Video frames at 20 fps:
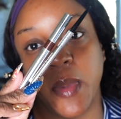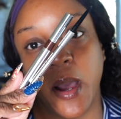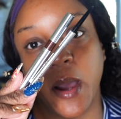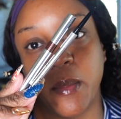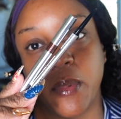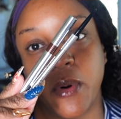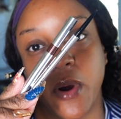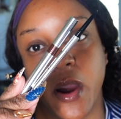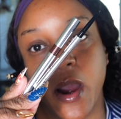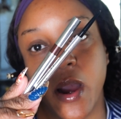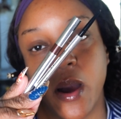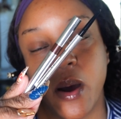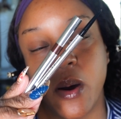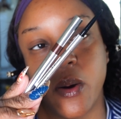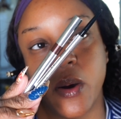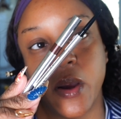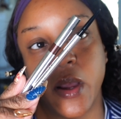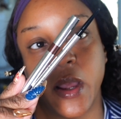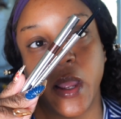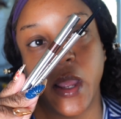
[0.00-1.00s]
My Brow
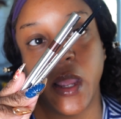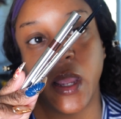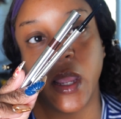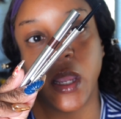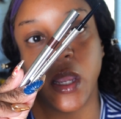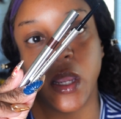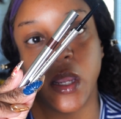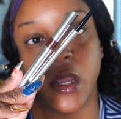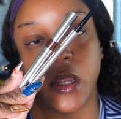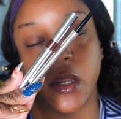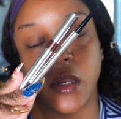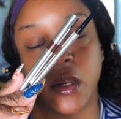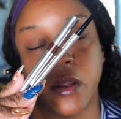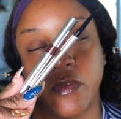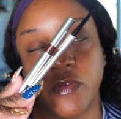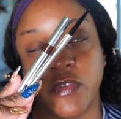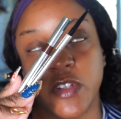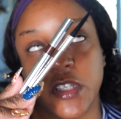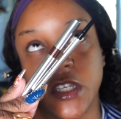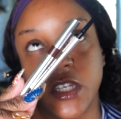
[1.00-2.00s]
and
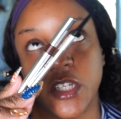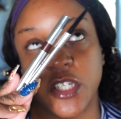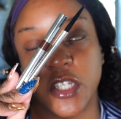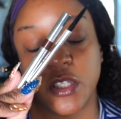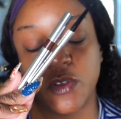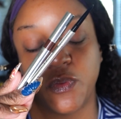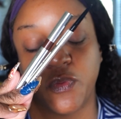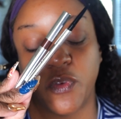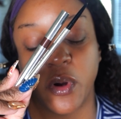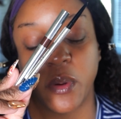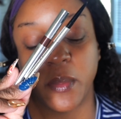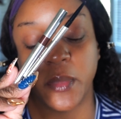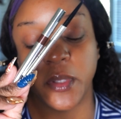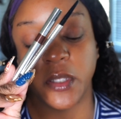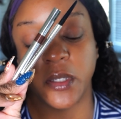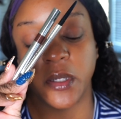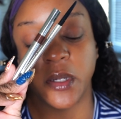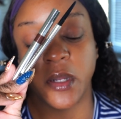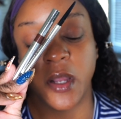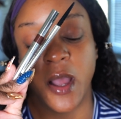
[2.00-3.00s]
Physicians
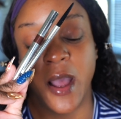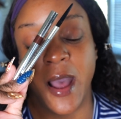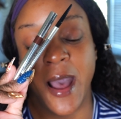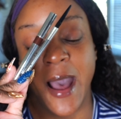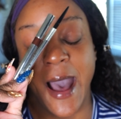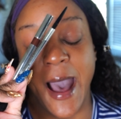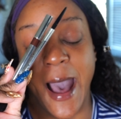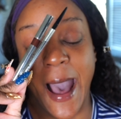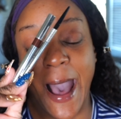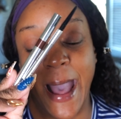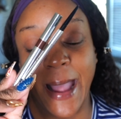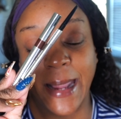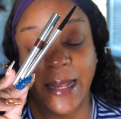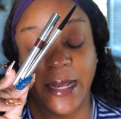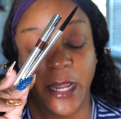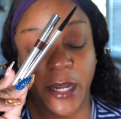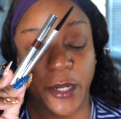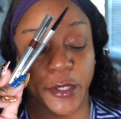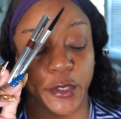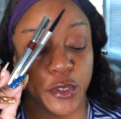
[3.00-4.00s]
Formula
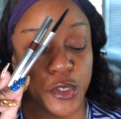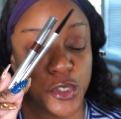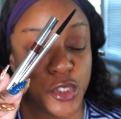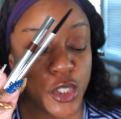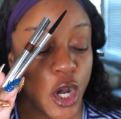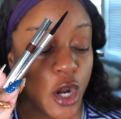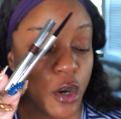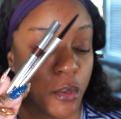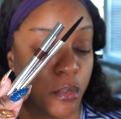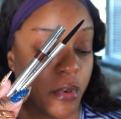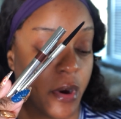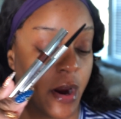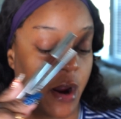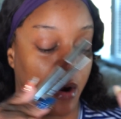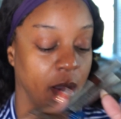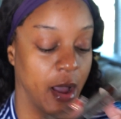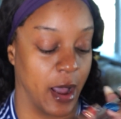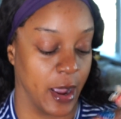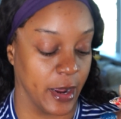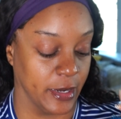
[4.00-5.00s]
eyeliner, dark
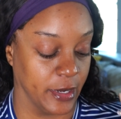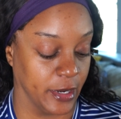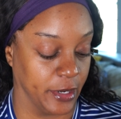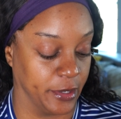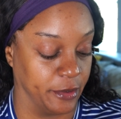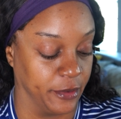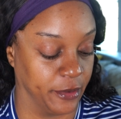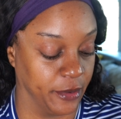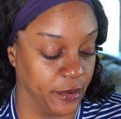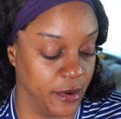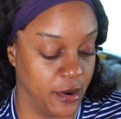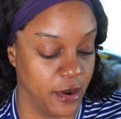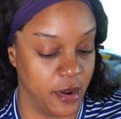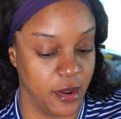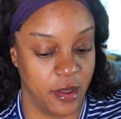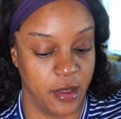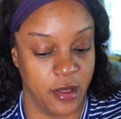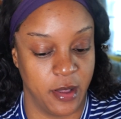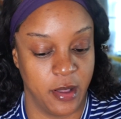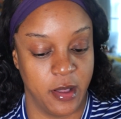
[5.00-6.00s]
brown eyeliner.
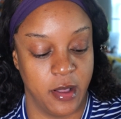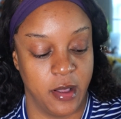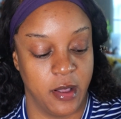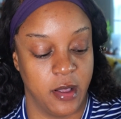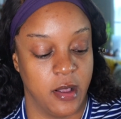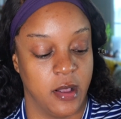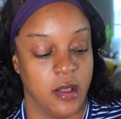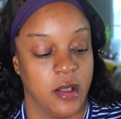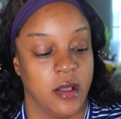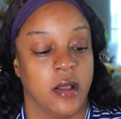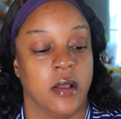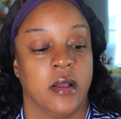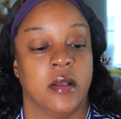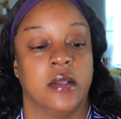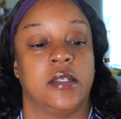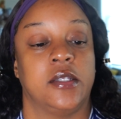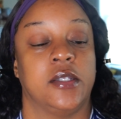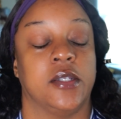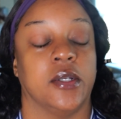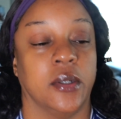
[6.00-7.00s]

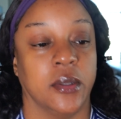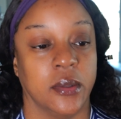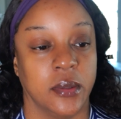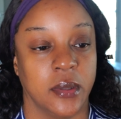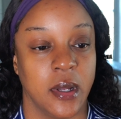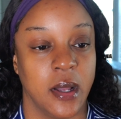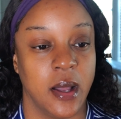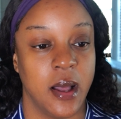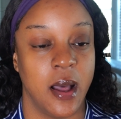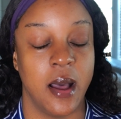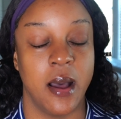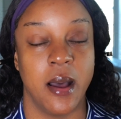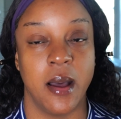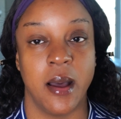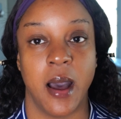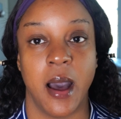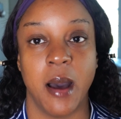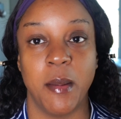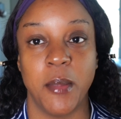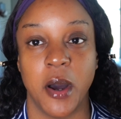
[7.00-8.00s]
So
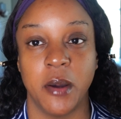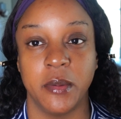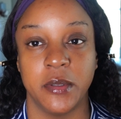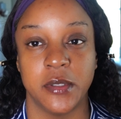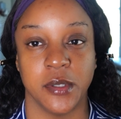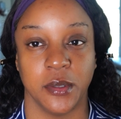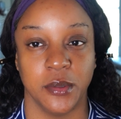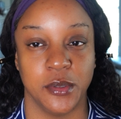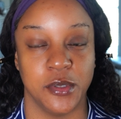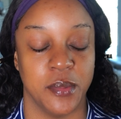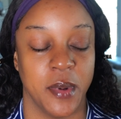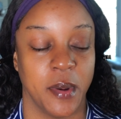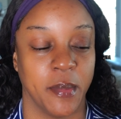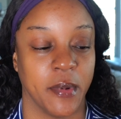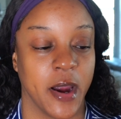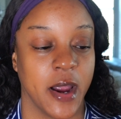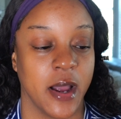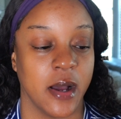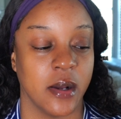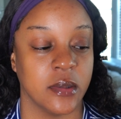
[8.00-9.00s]
I'm always going to do my
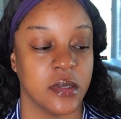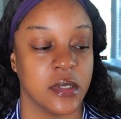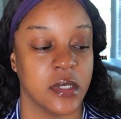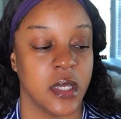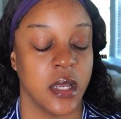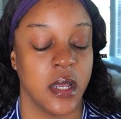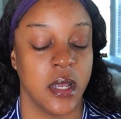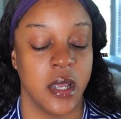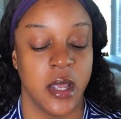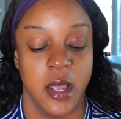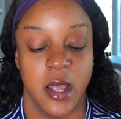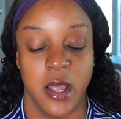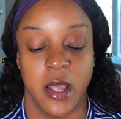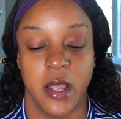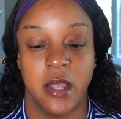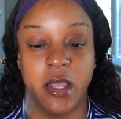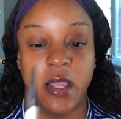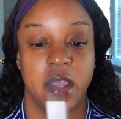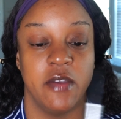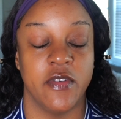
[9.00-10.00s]
brows,
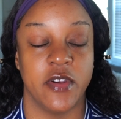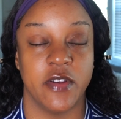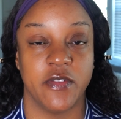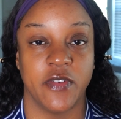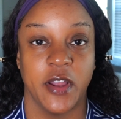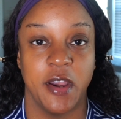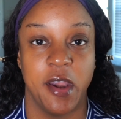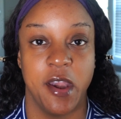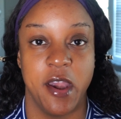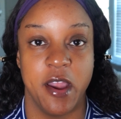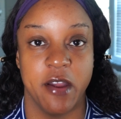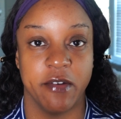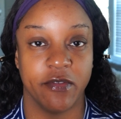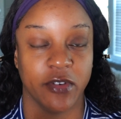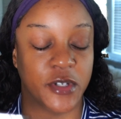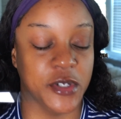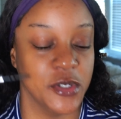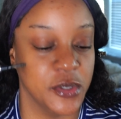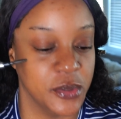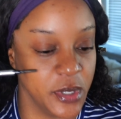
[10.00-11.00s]
even if I
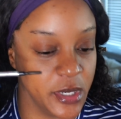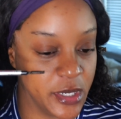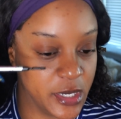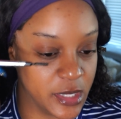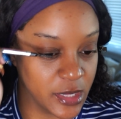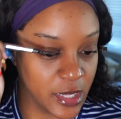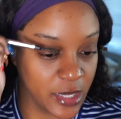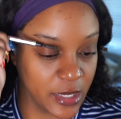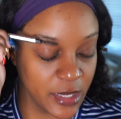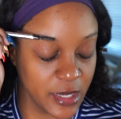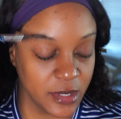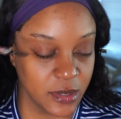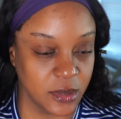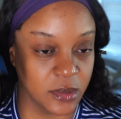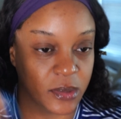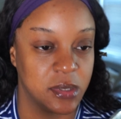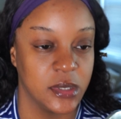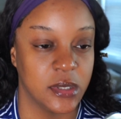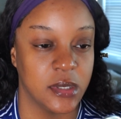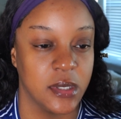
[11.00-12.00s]
never do anything
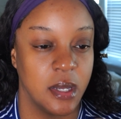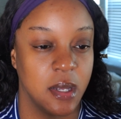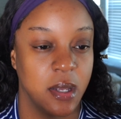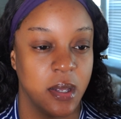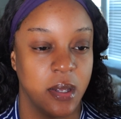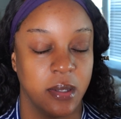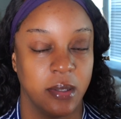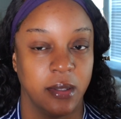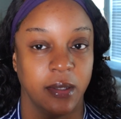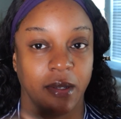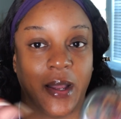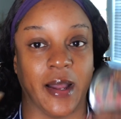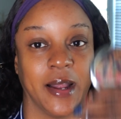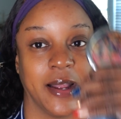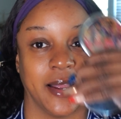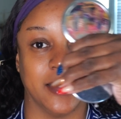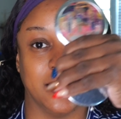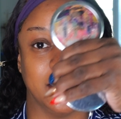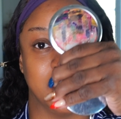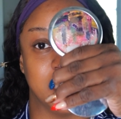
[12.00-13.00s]
else. Look, I
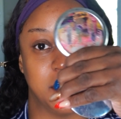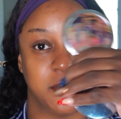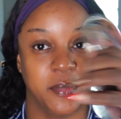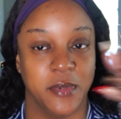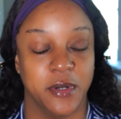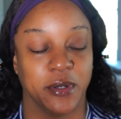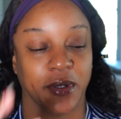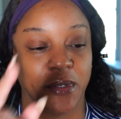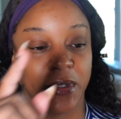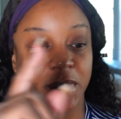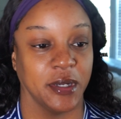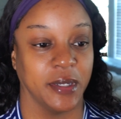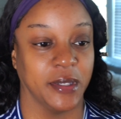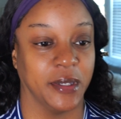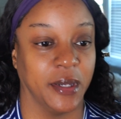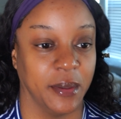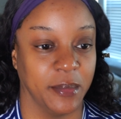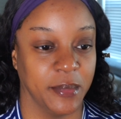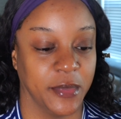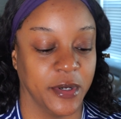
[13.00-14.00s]
got this mirror, I got
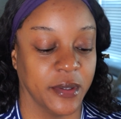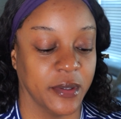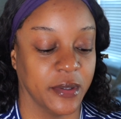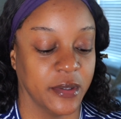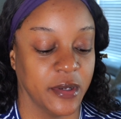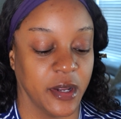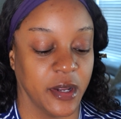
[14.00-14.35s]
that mirror.